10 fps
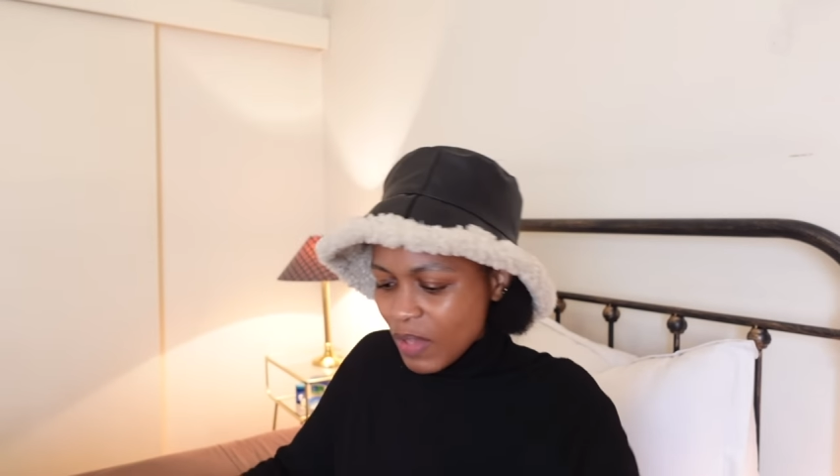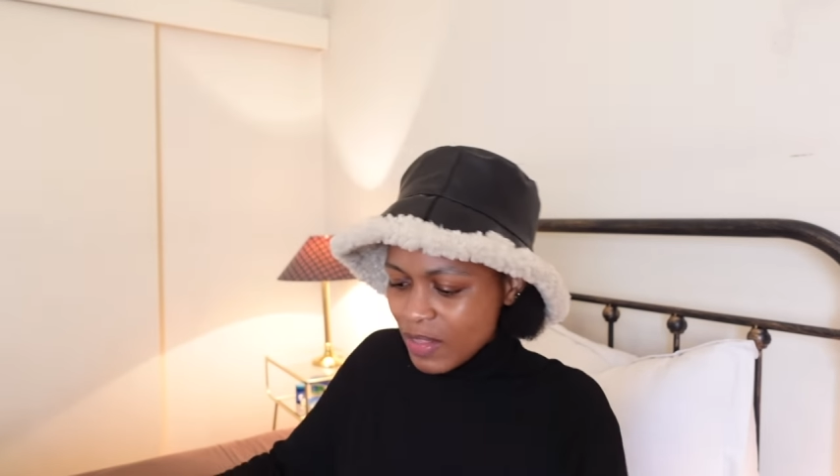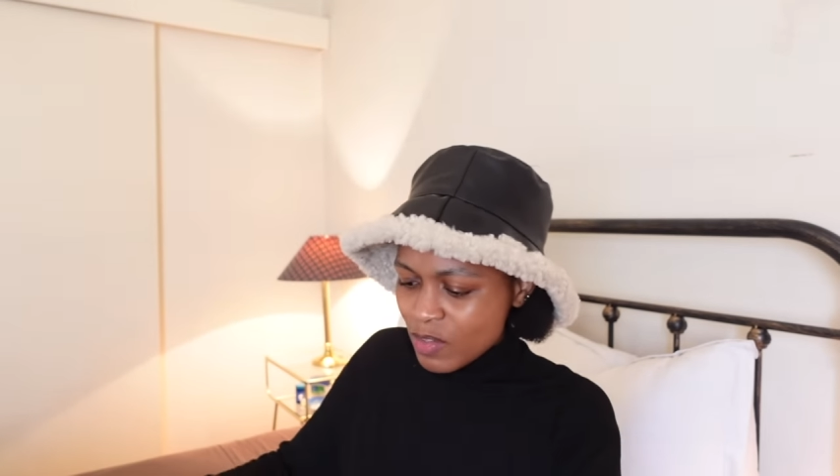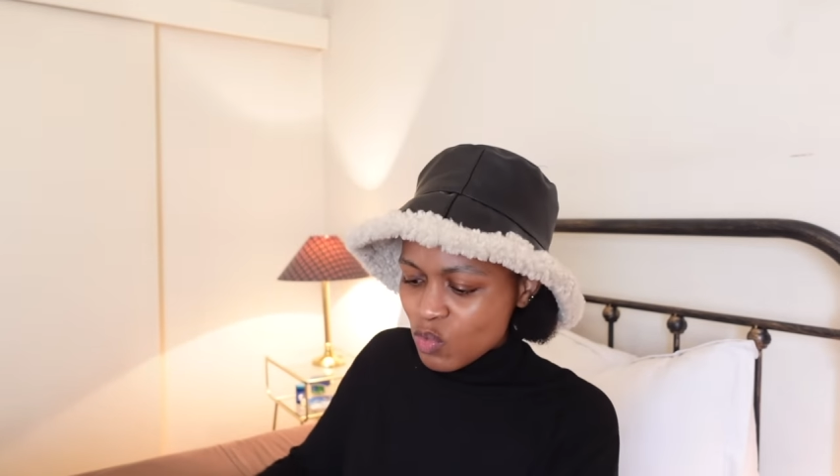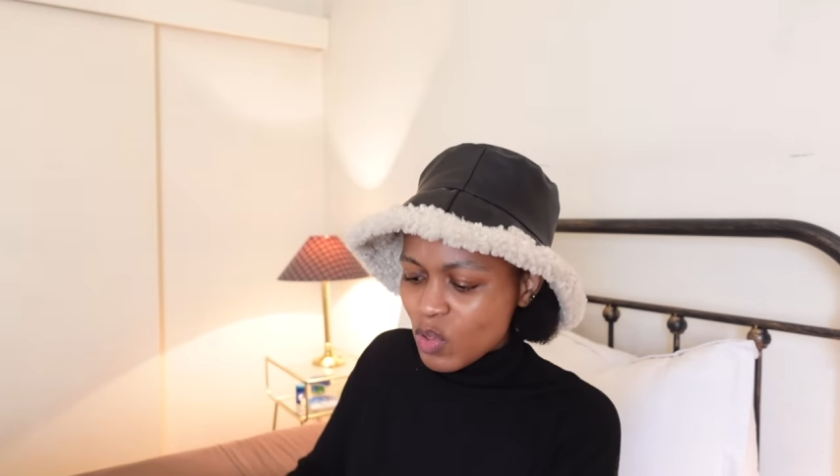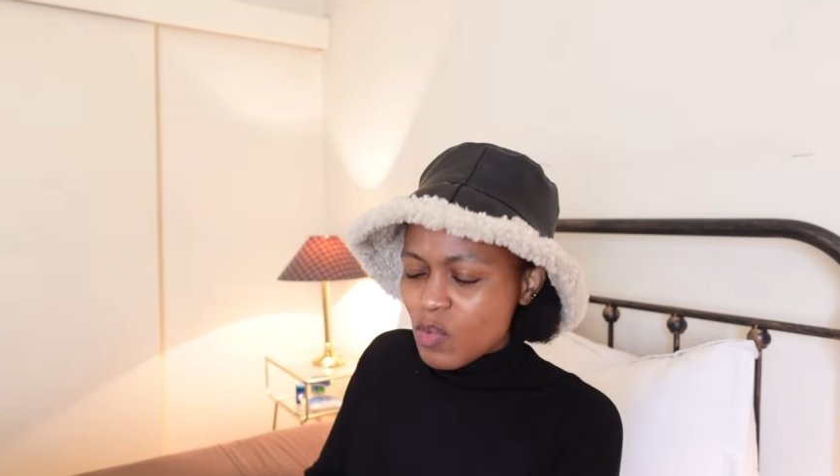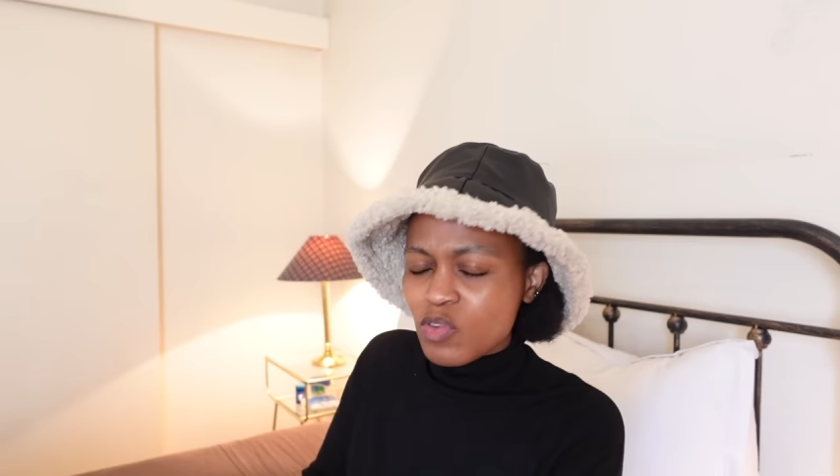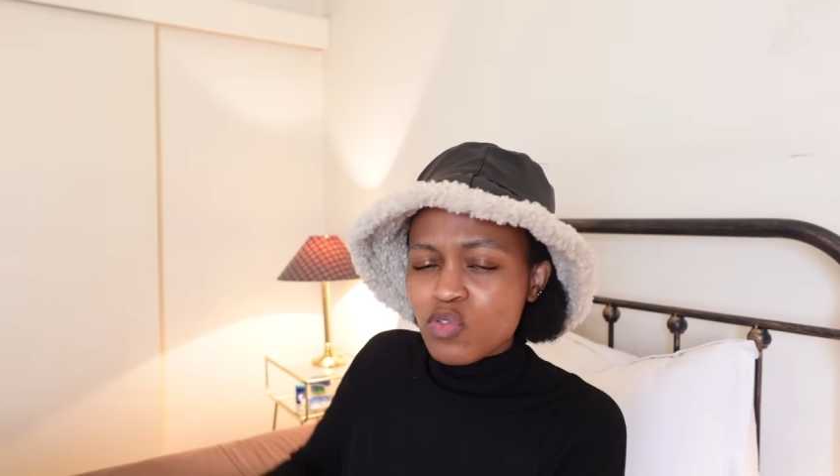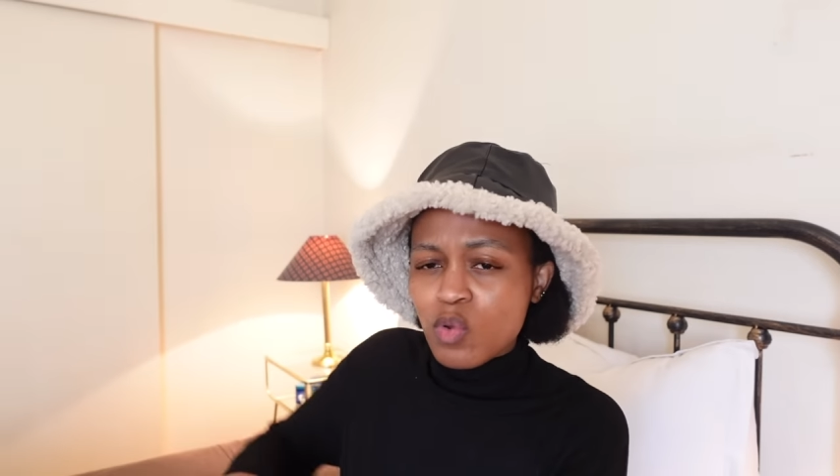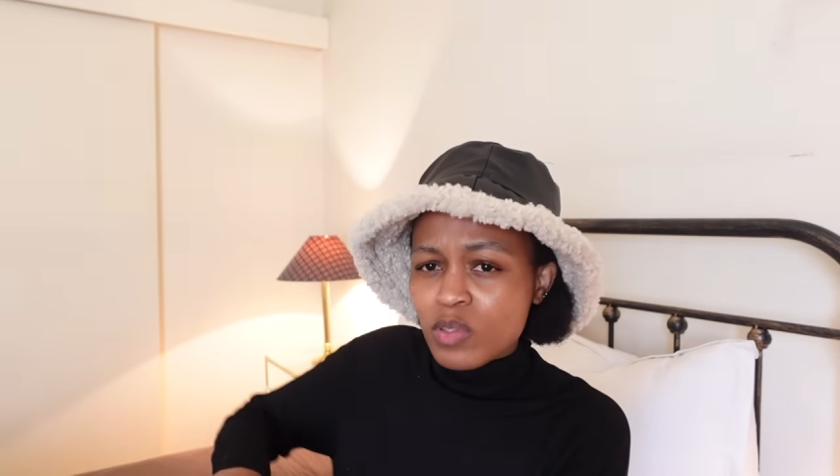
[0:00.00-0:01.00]
this one
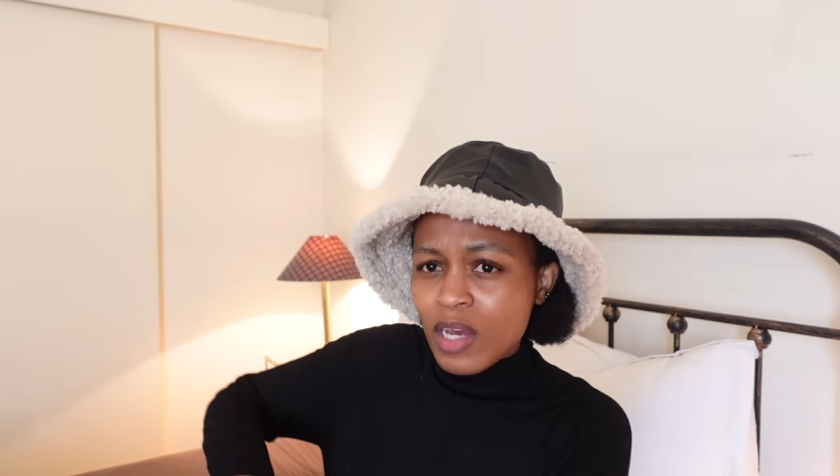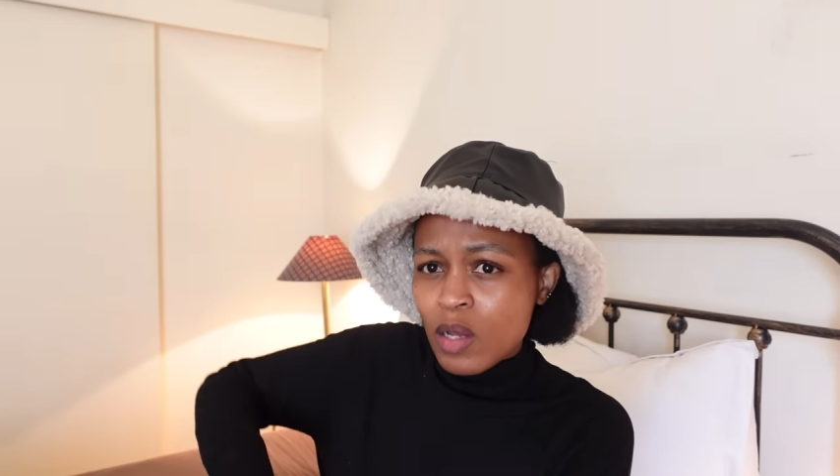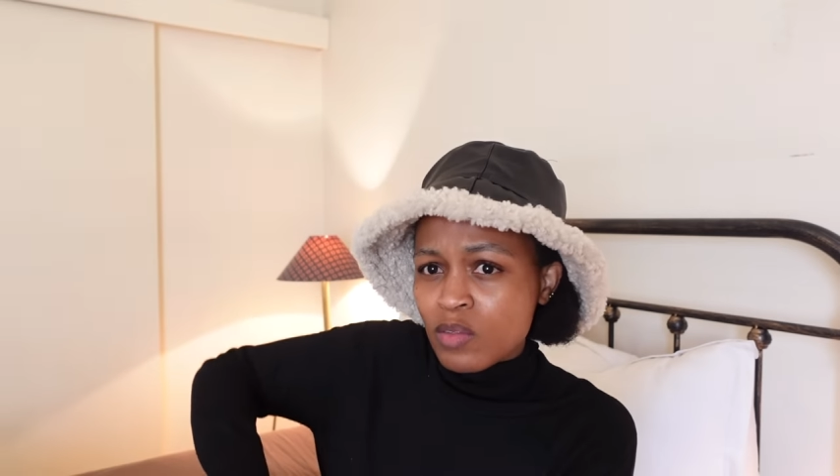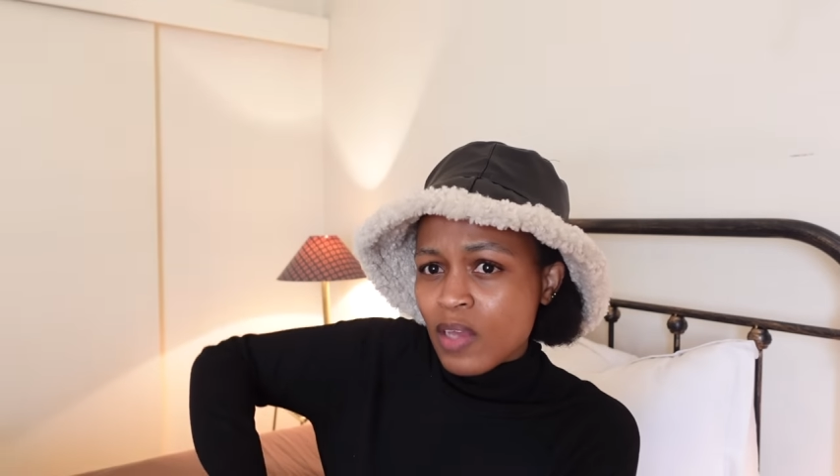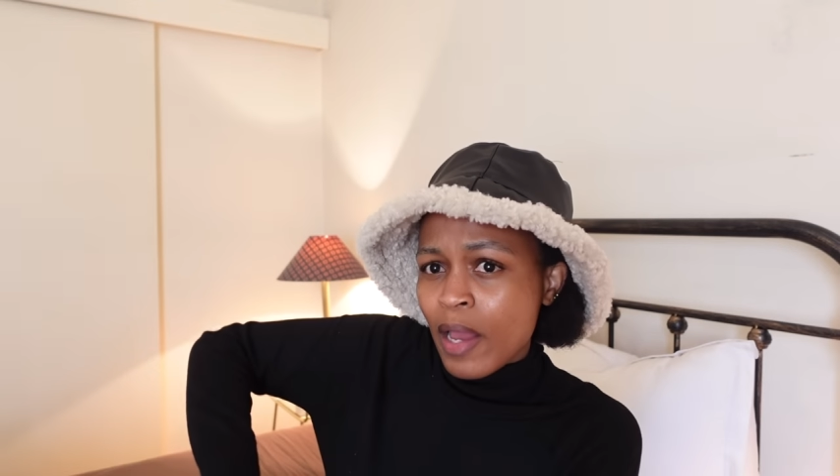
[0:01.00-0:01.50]
was sold out.